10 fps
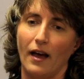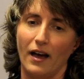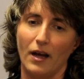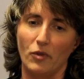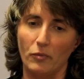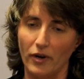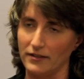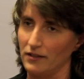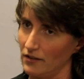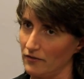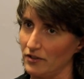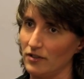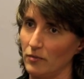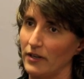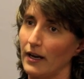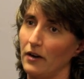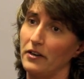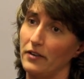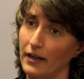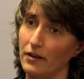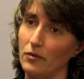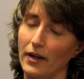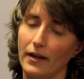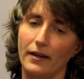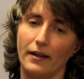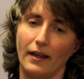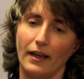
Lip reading: I'm the president of the Tillamook County United Way,